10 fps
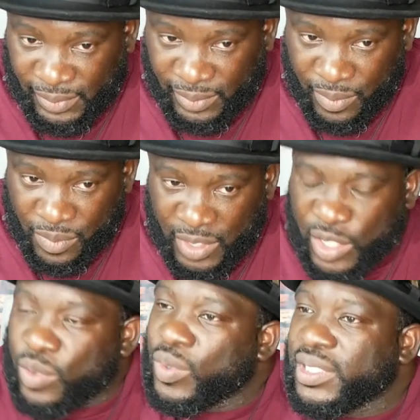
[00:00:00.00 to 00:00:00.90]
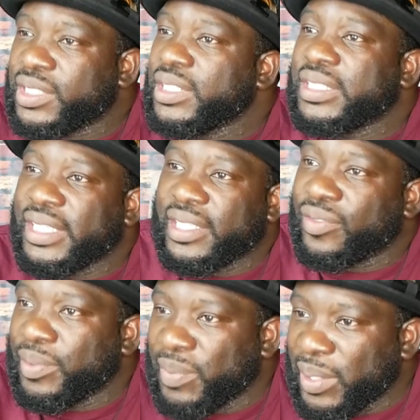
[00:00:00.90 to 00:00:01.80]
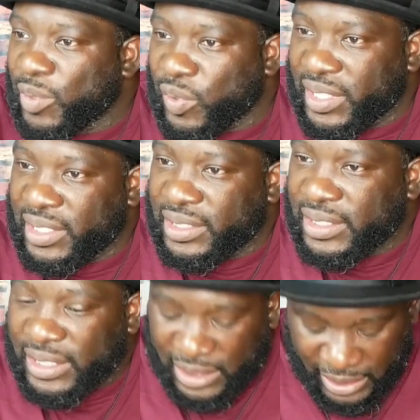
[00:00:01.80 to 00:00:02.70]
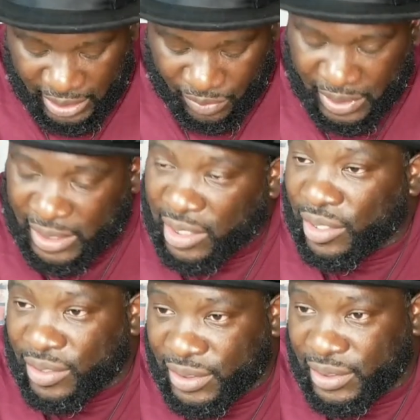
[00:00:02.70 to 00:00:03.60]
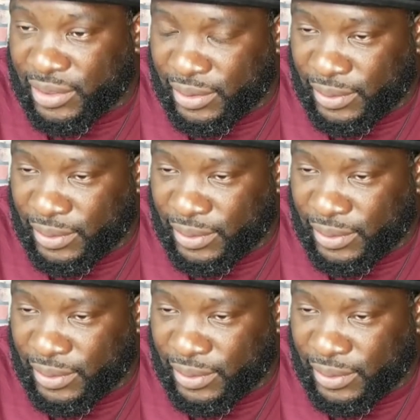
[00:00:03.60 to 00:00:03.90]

Okay. So what's these lingering memories, these lingering thoughts?